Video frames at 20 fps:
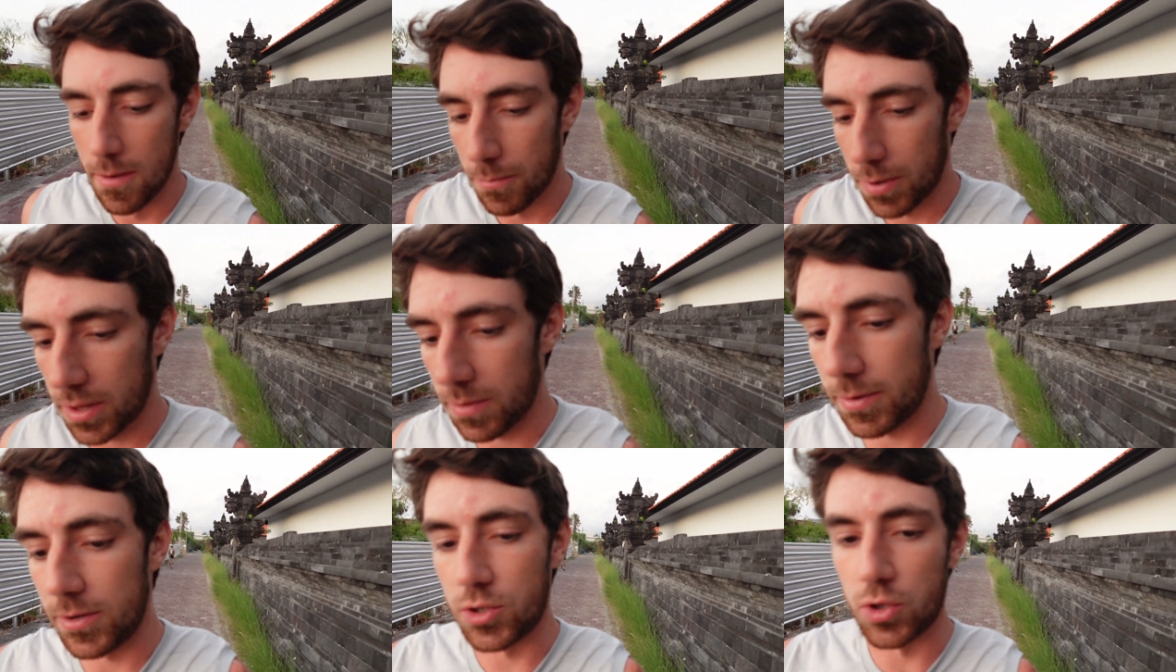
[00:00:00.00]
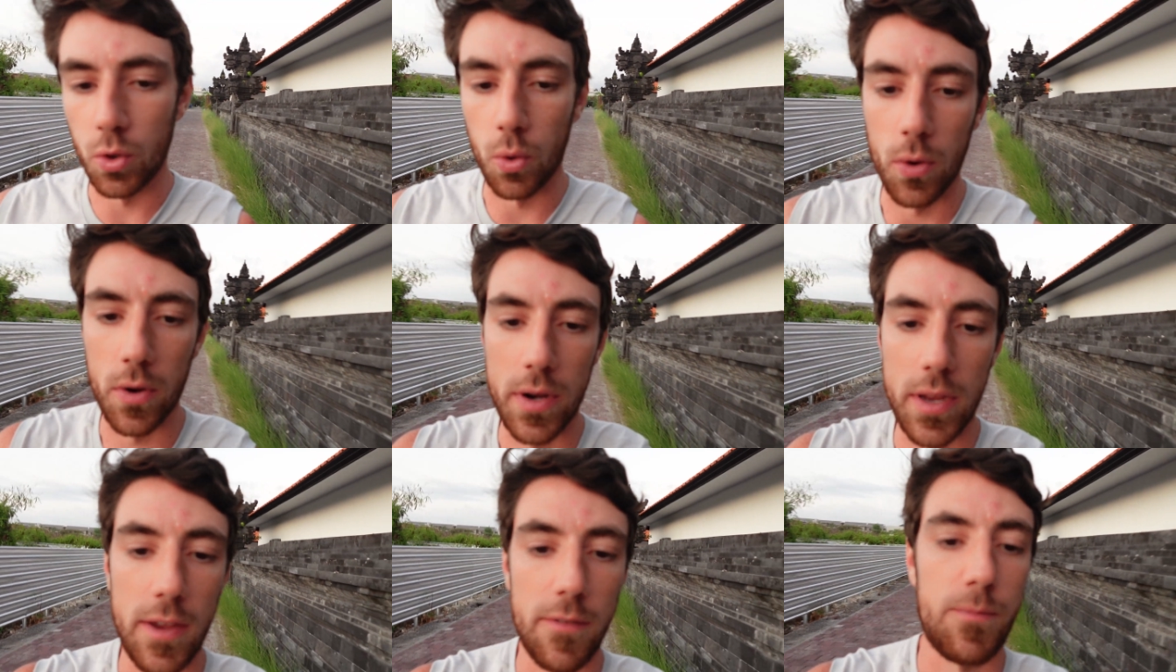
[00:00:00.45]
but the
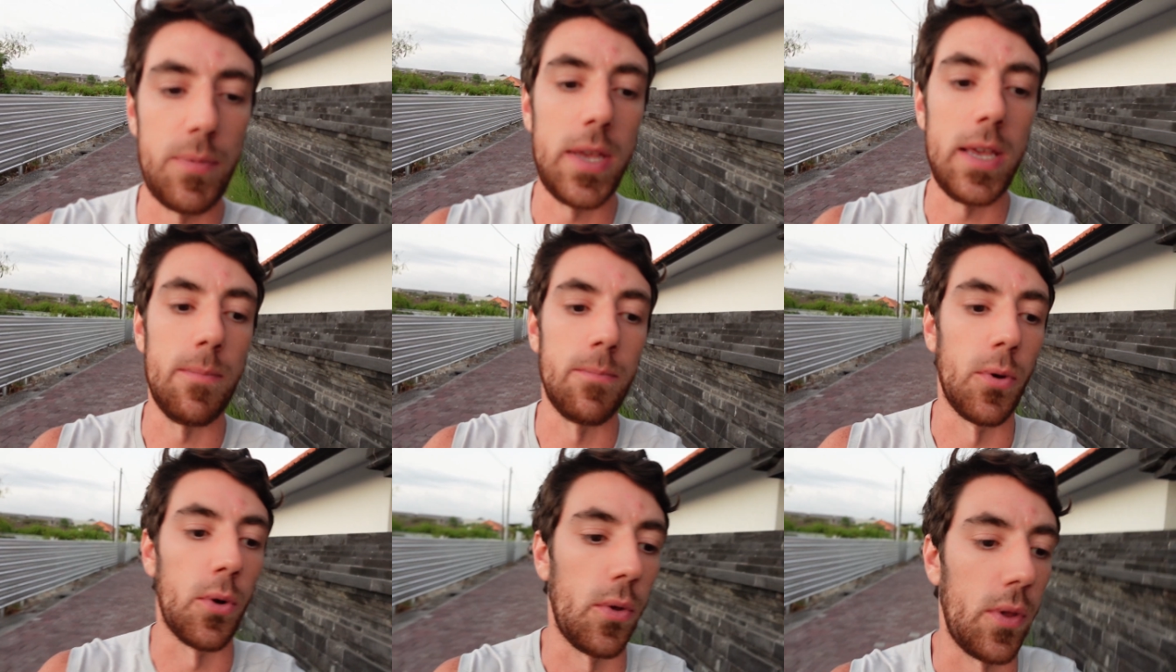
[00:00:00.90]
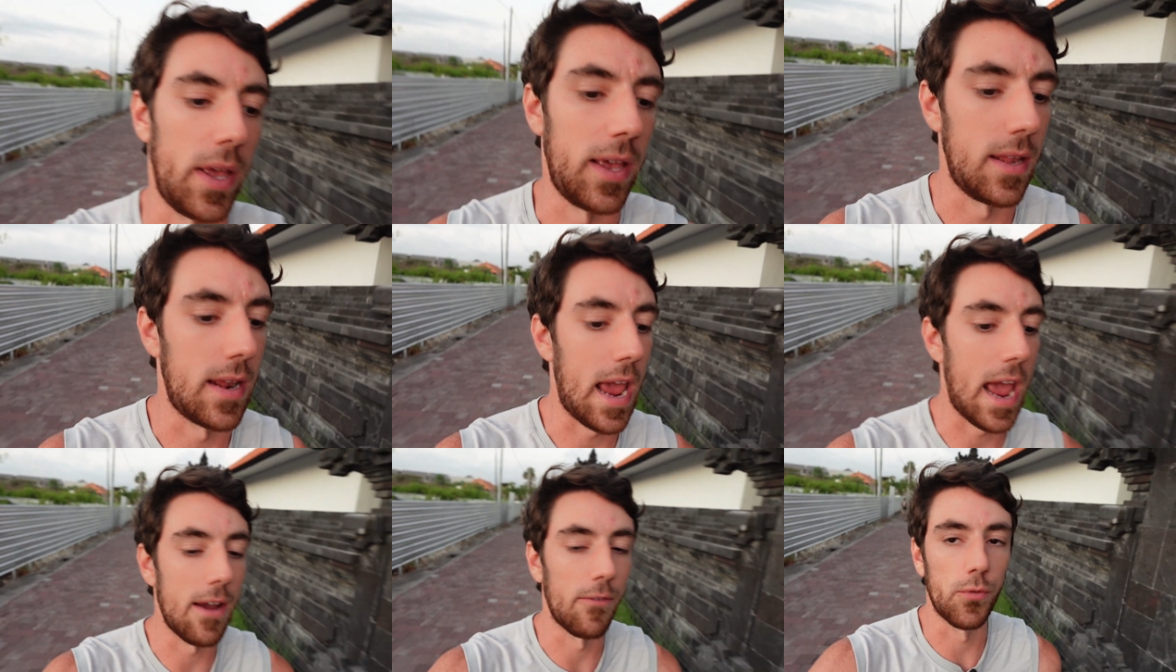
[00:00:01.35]
majority of people
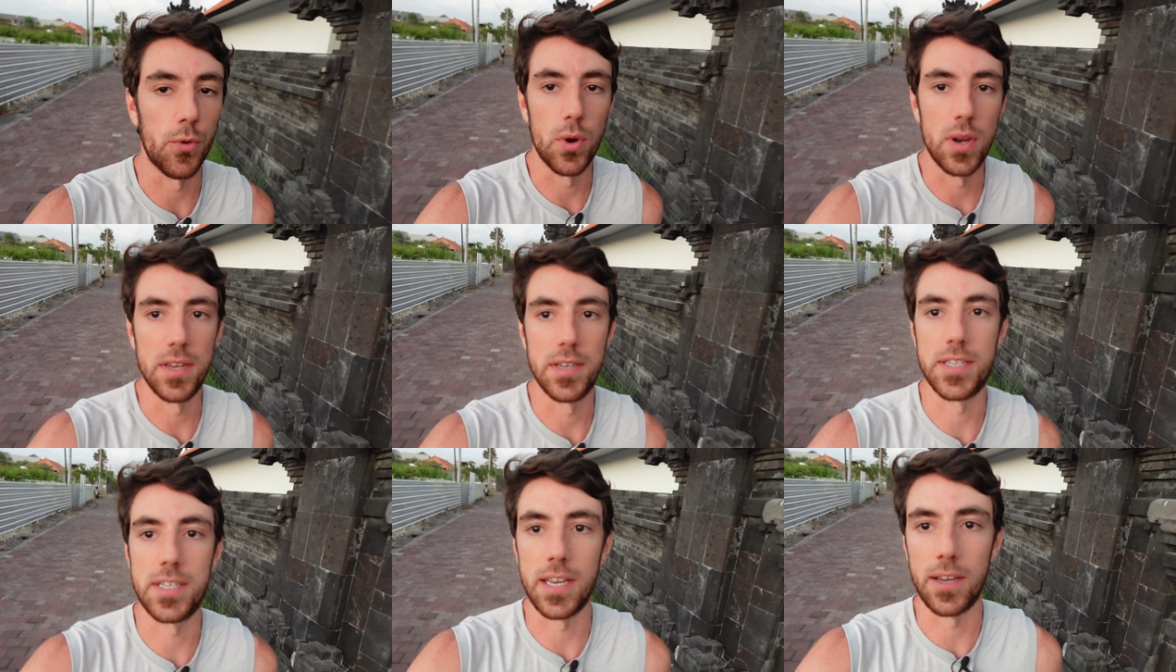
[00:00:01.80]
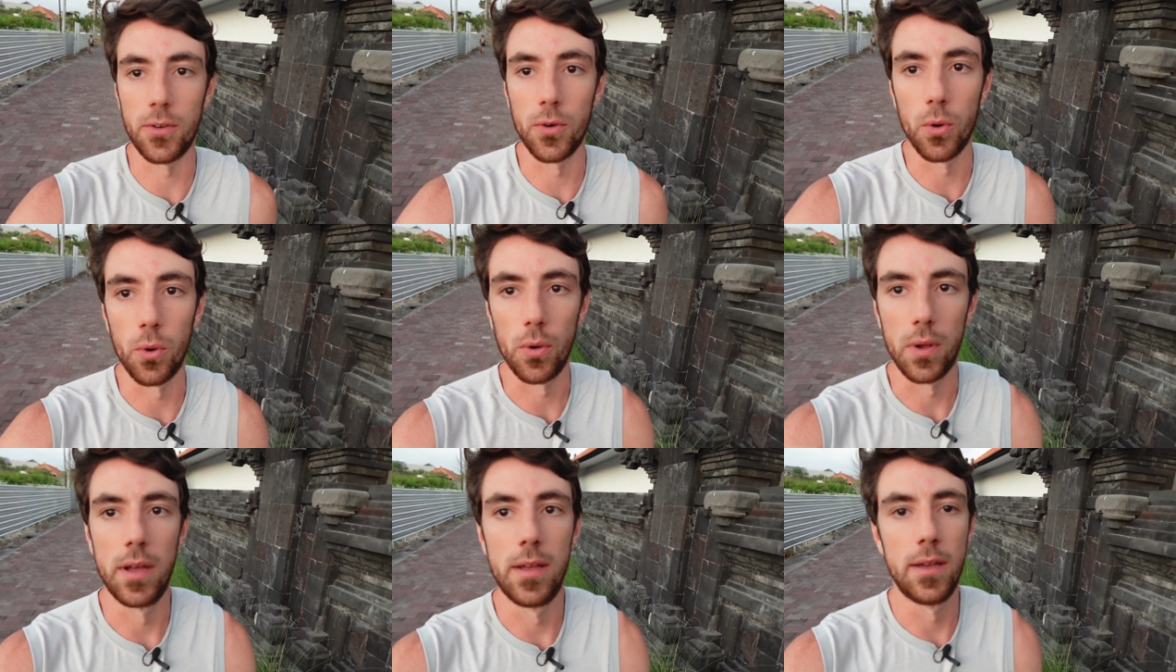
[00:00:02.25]
in every
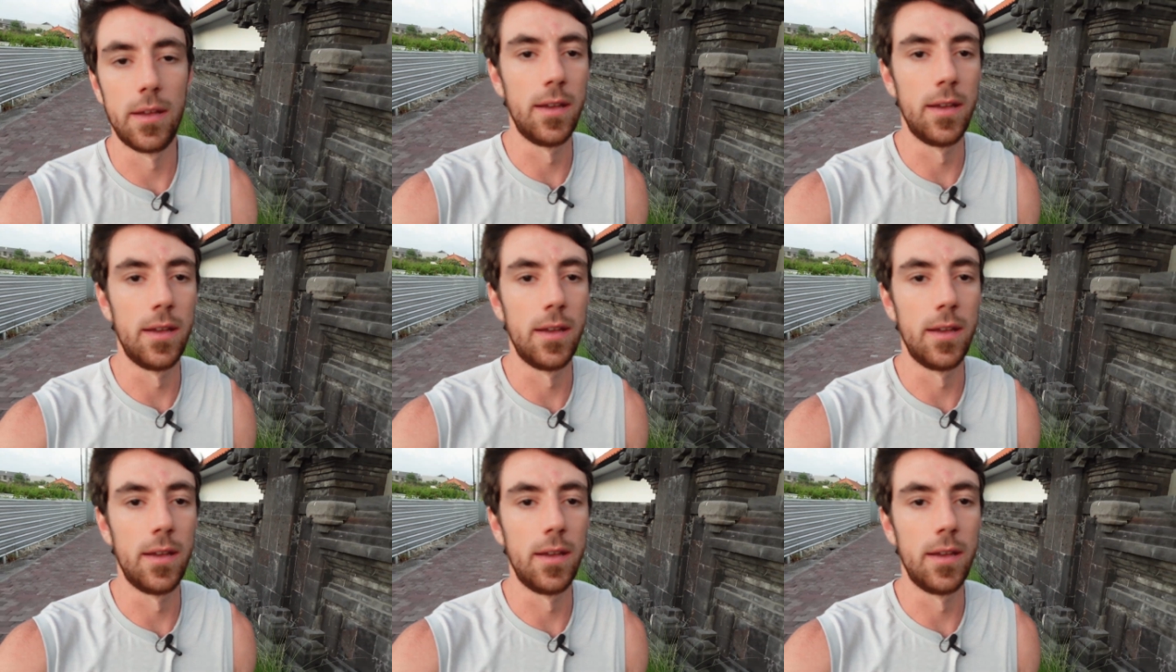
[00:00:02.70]
single